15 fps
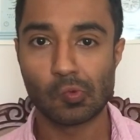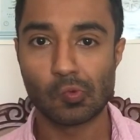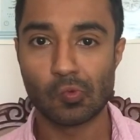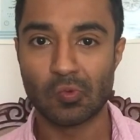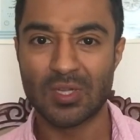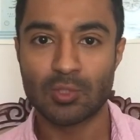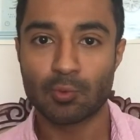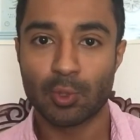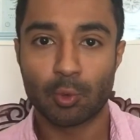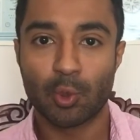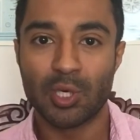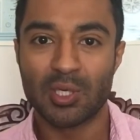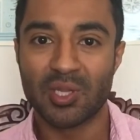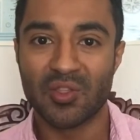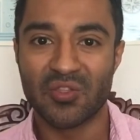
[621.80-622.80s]
That's what
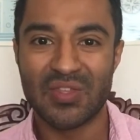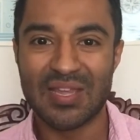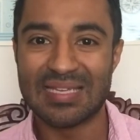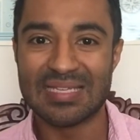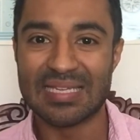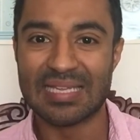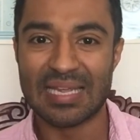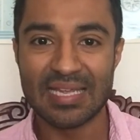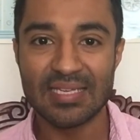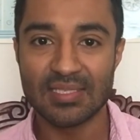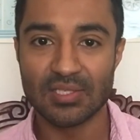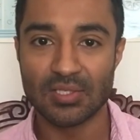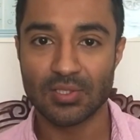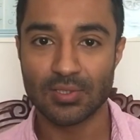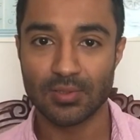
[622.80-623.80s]
critical thinking
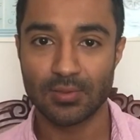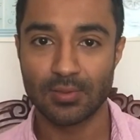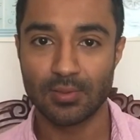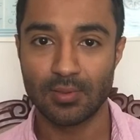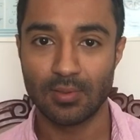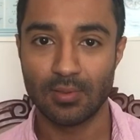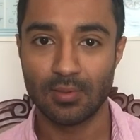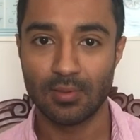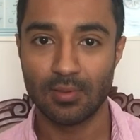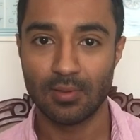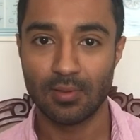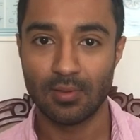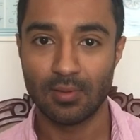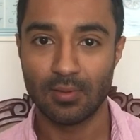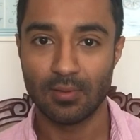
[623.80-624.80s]
is,
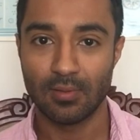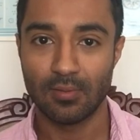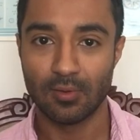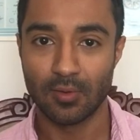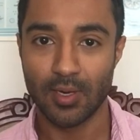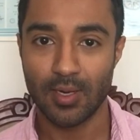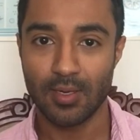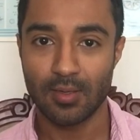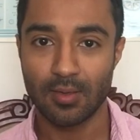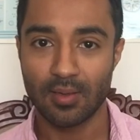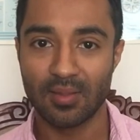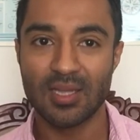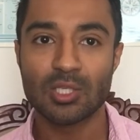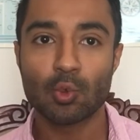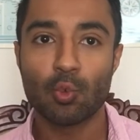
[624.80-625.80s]
okay?
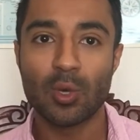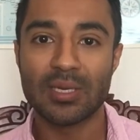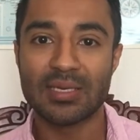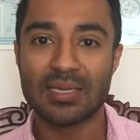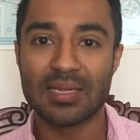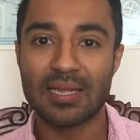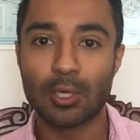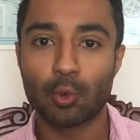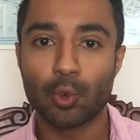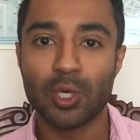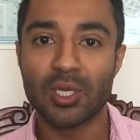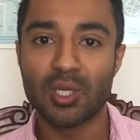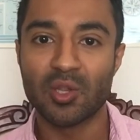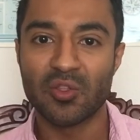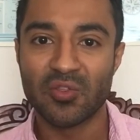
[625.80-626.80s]
That's what
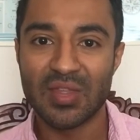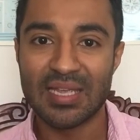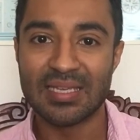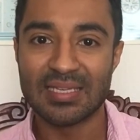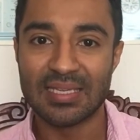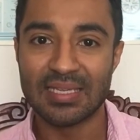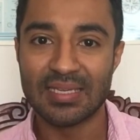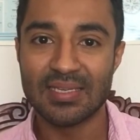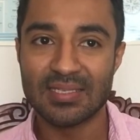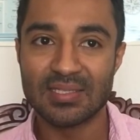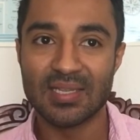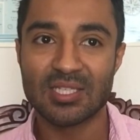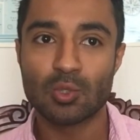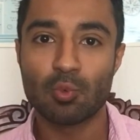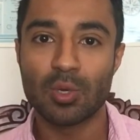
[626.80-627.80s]
critical thinking is.
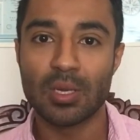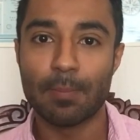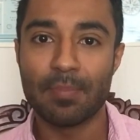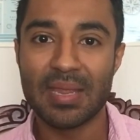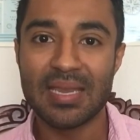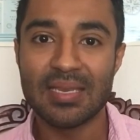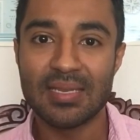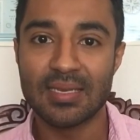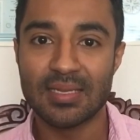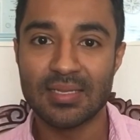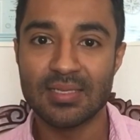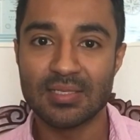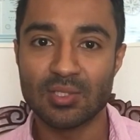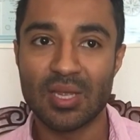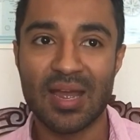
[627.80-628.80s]
That's what opinion
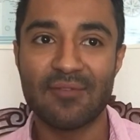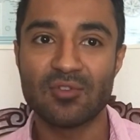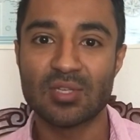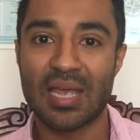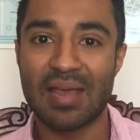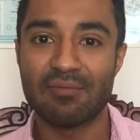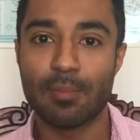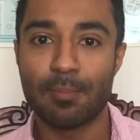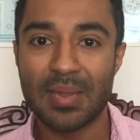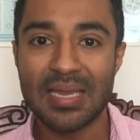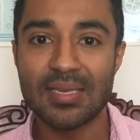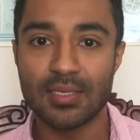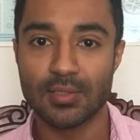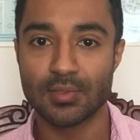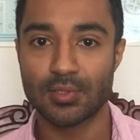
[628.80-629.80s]
is. You have to have
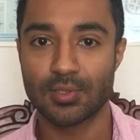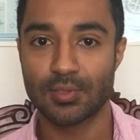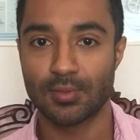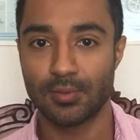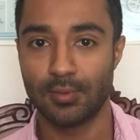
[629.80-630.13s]
opinions.